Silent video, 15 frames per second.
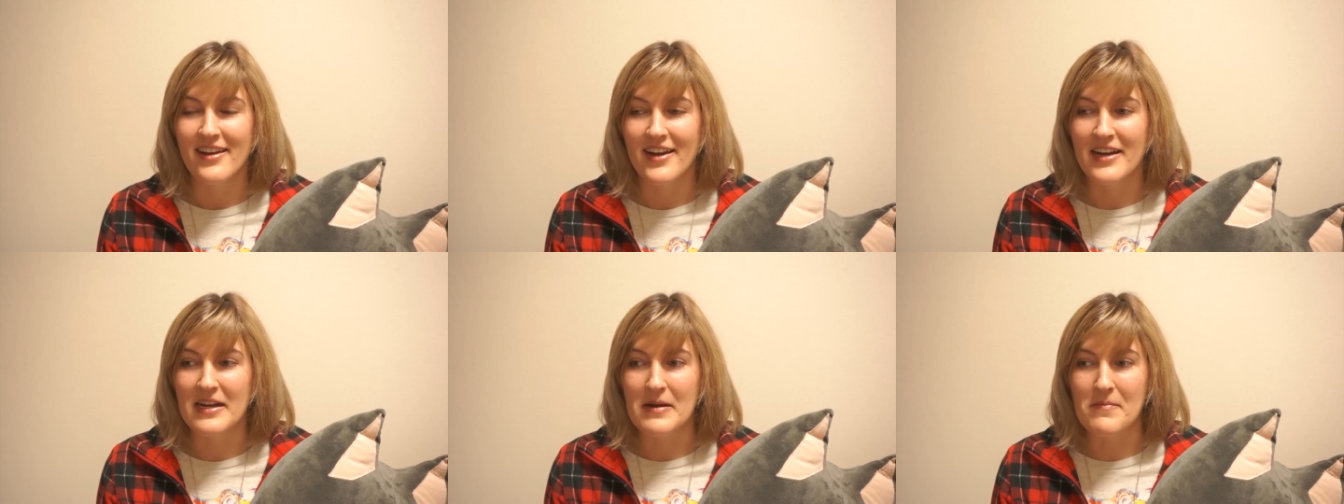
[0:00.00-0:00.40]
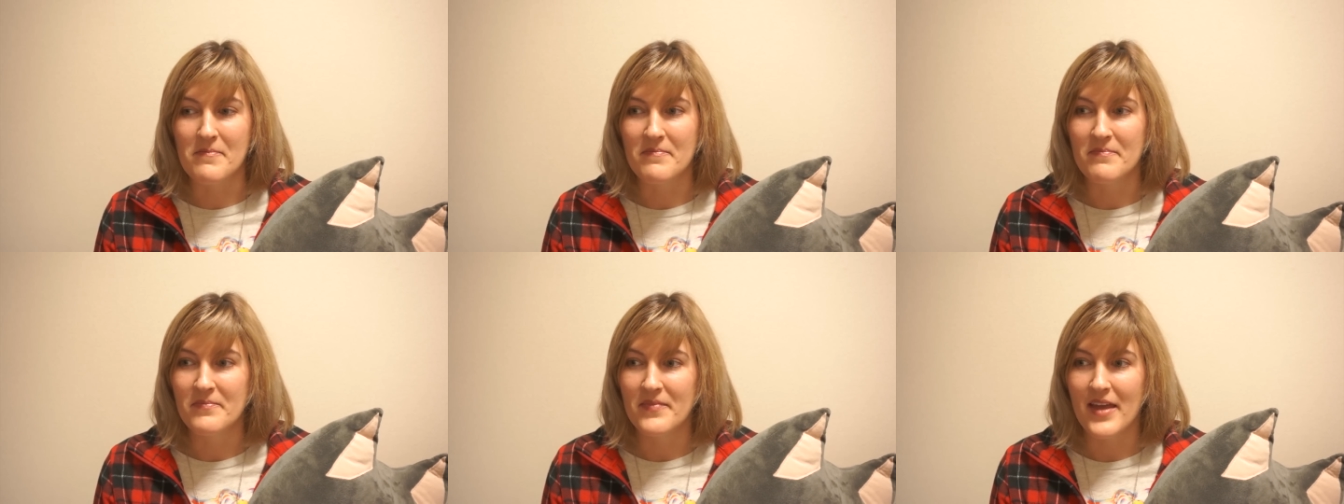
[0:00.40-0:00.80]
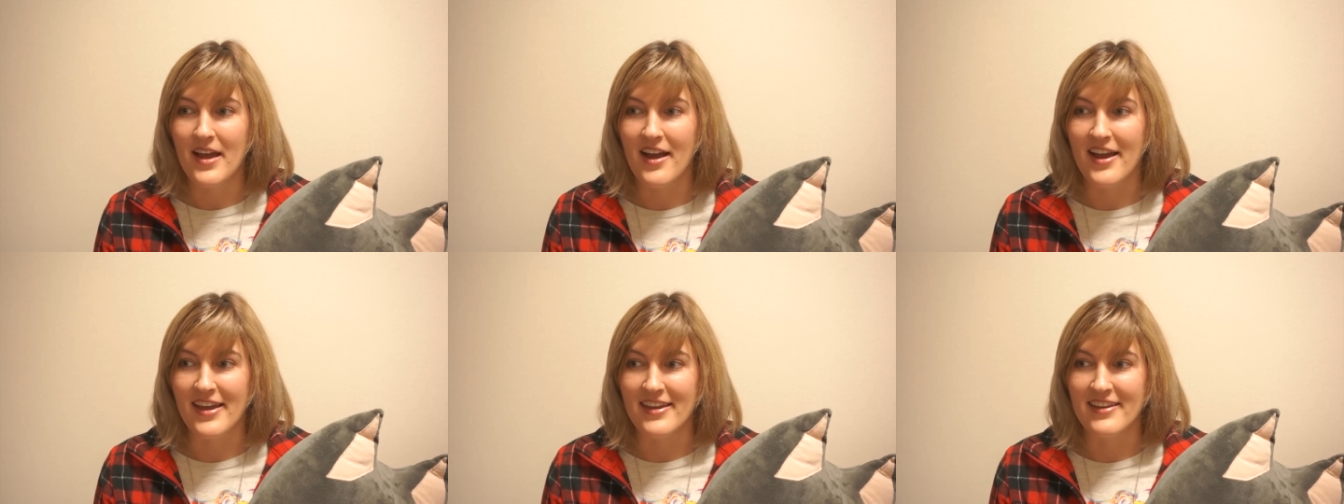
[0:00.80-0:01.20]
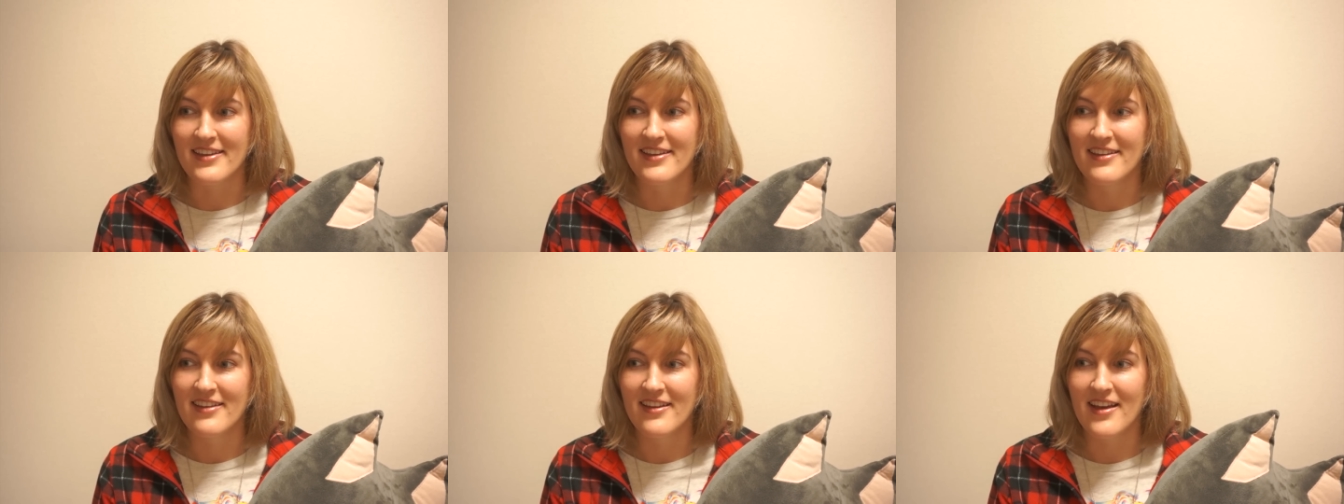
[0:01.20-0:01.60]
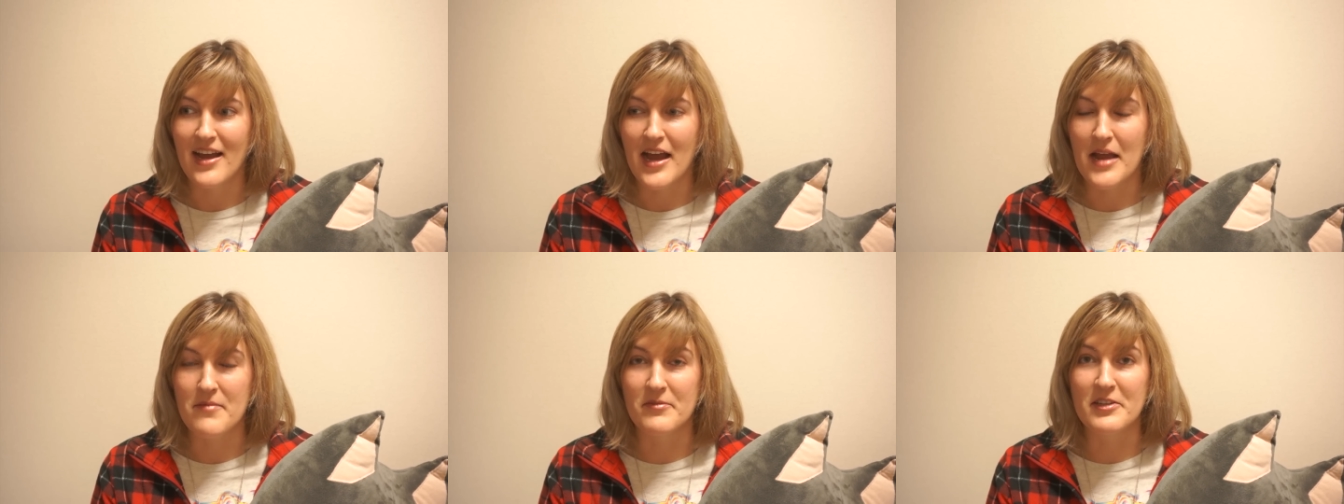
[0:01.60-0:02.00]
I'm
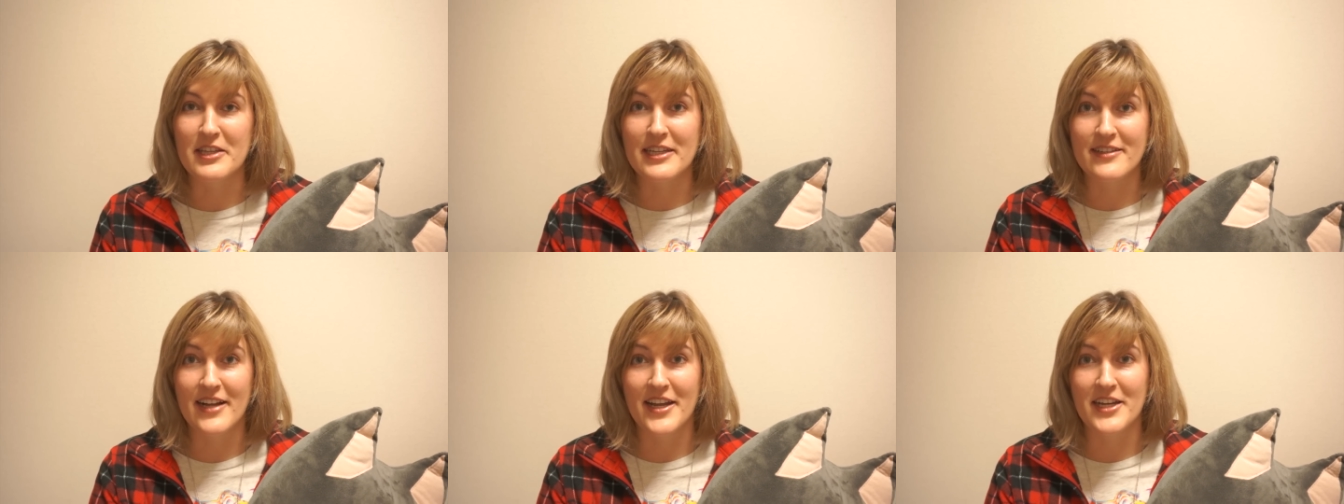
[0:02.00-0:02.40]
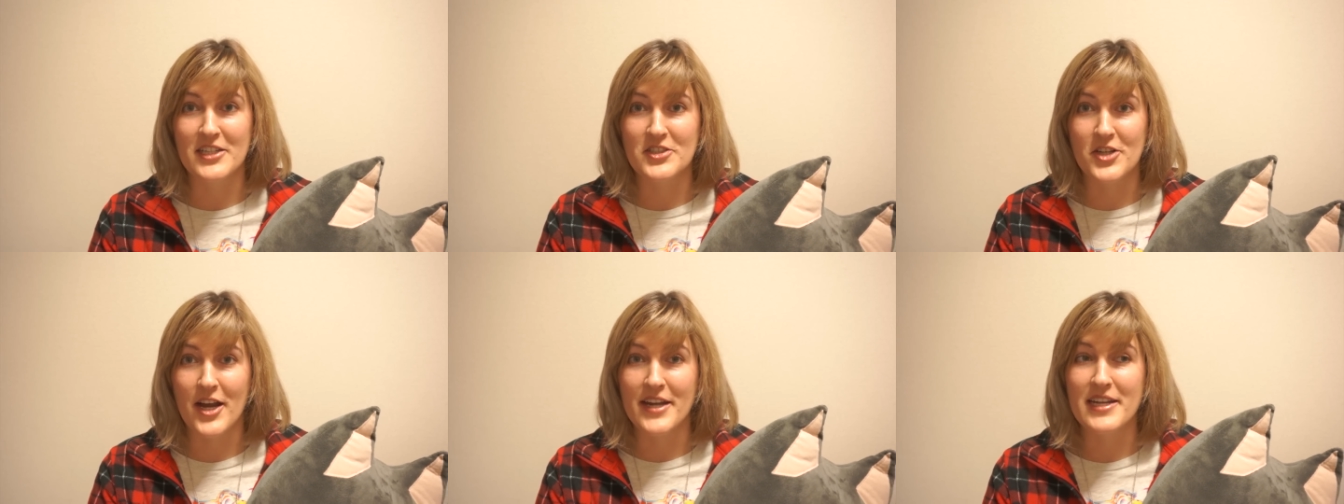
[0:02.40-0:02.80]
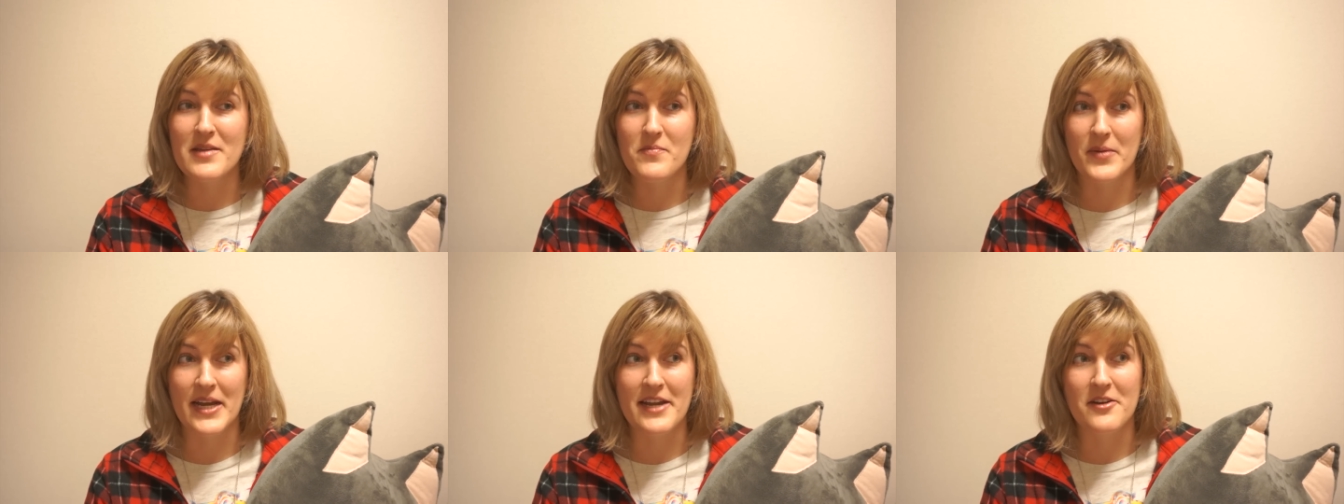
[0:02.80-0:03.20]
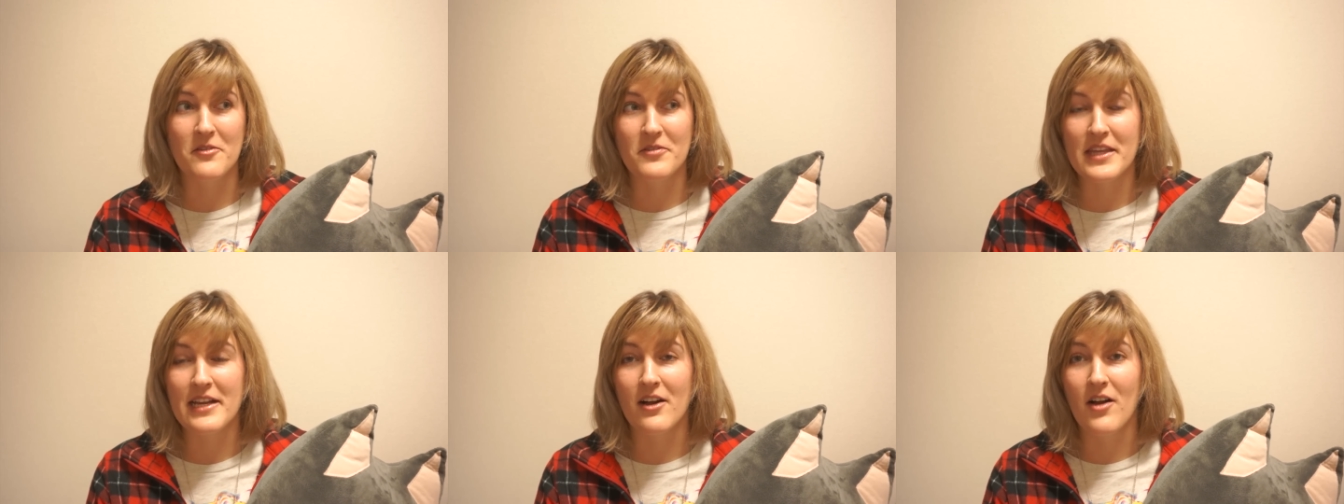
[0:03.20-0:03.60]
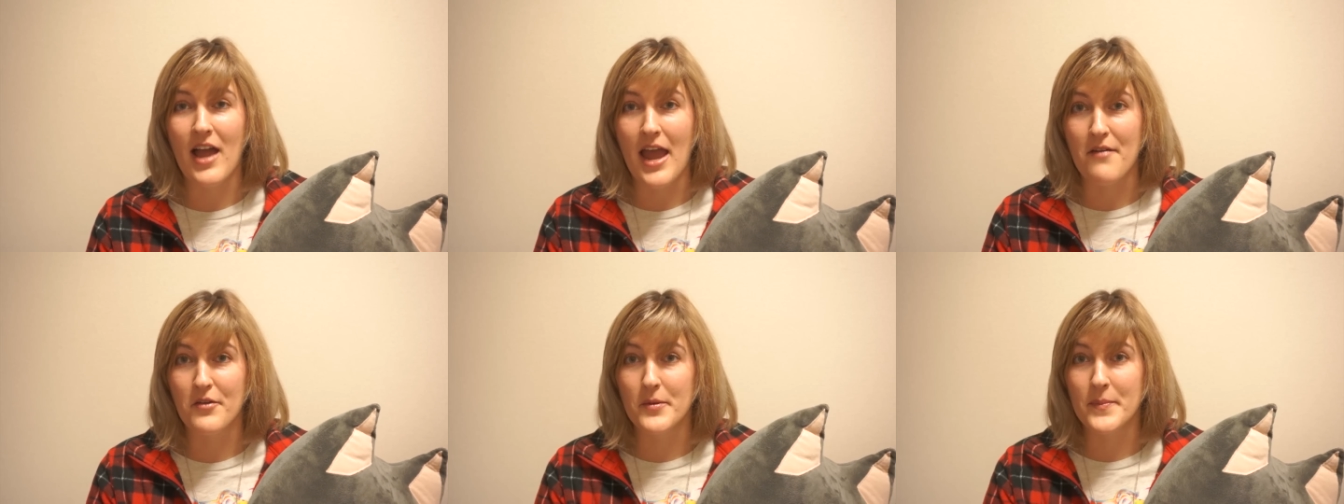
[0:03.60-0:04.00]
really glad I tried it, but I don't think I'll
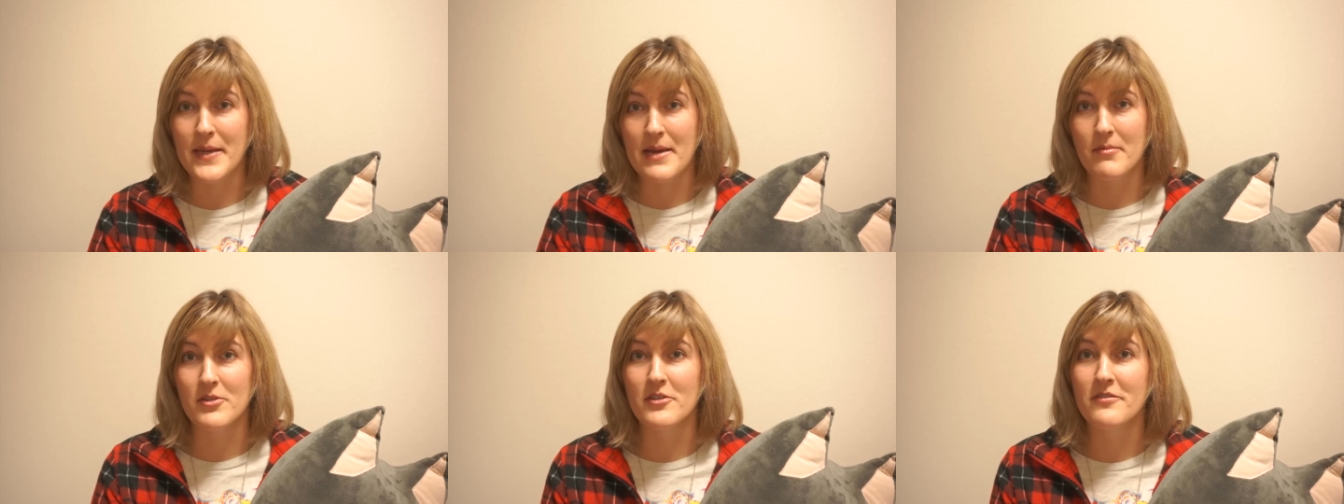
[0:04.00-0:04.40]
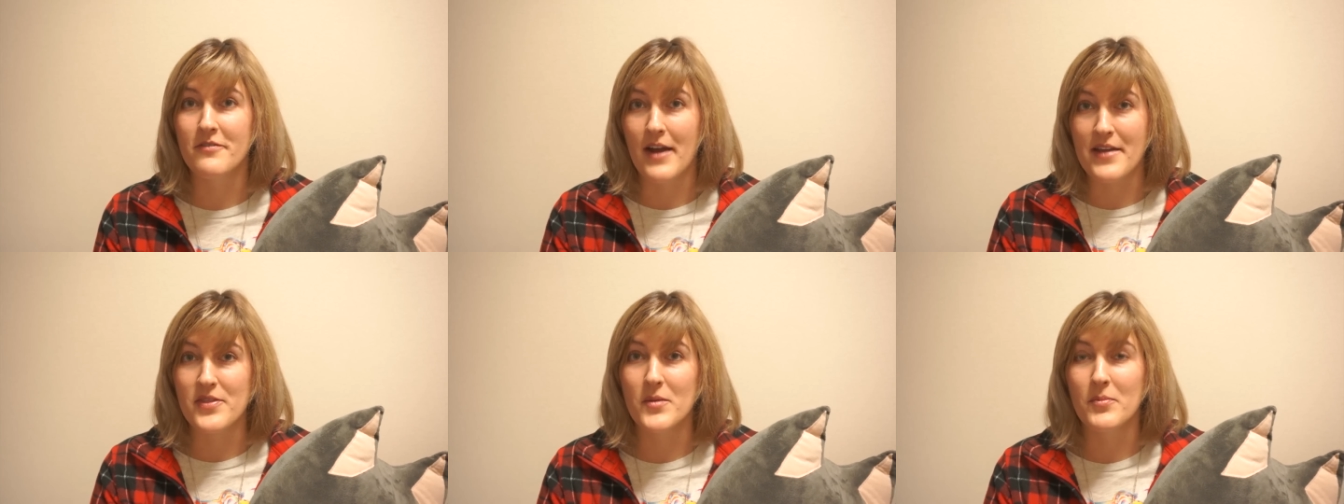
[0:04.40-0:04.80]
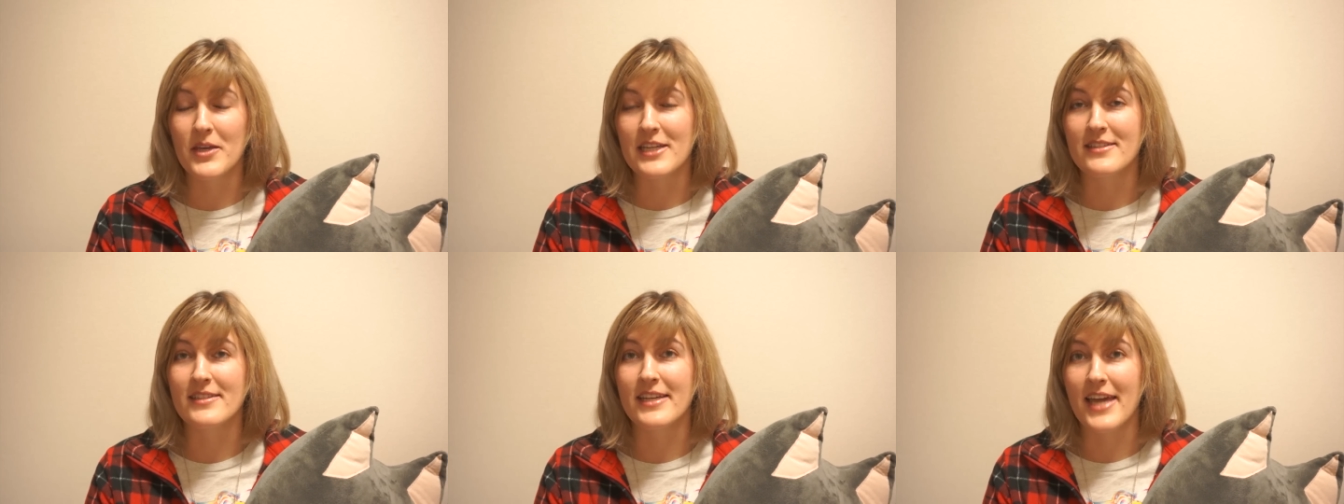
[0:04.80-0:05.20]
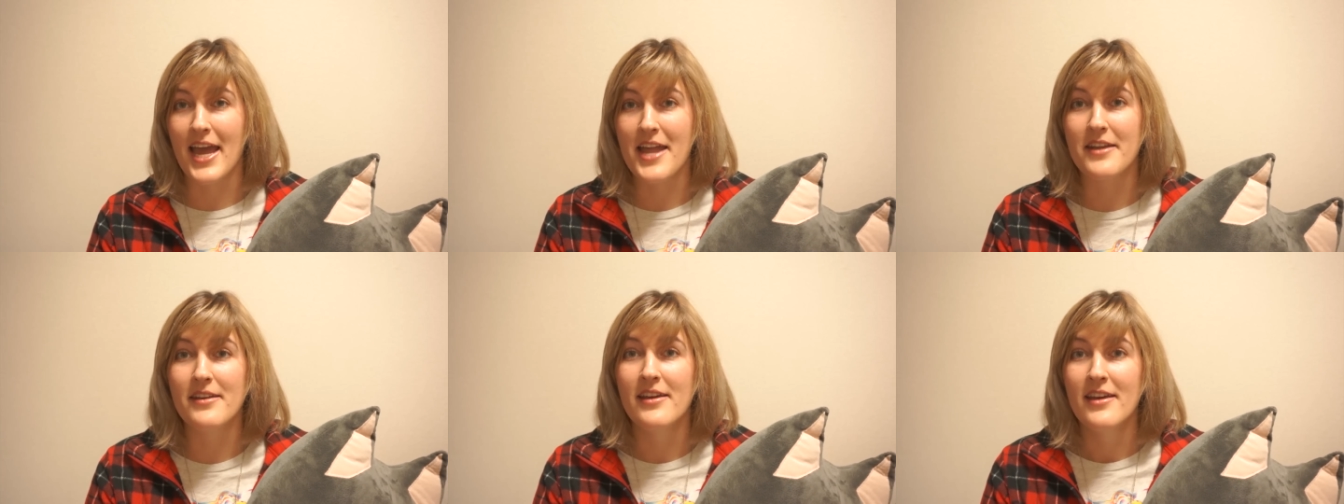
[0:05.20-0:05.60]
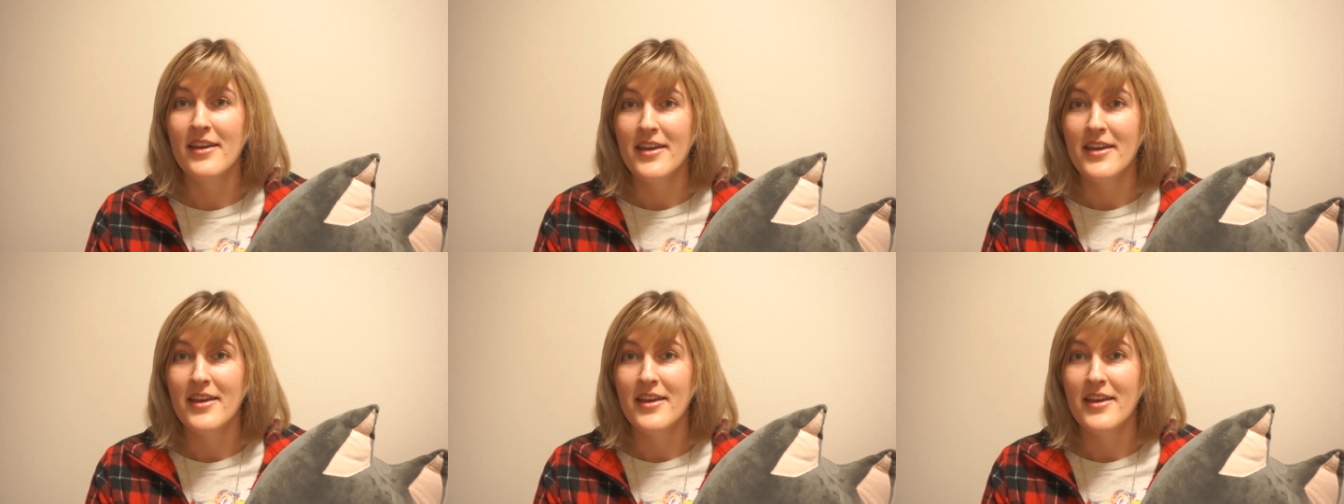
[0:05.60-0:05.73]
ever be able to find the place again